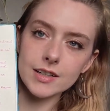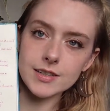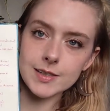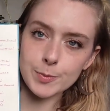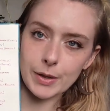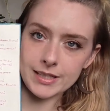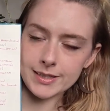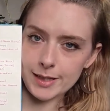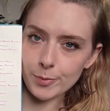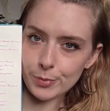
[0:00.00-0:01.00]

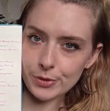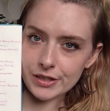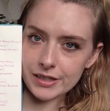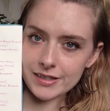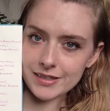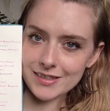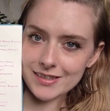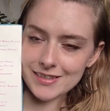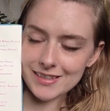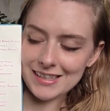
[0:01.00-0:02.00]
spicy
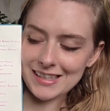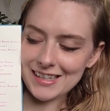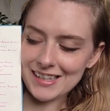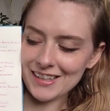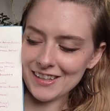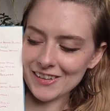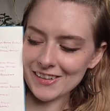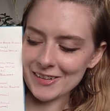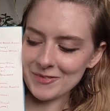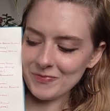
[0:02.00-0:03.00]
books in
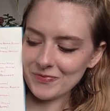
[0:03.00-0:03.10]
here.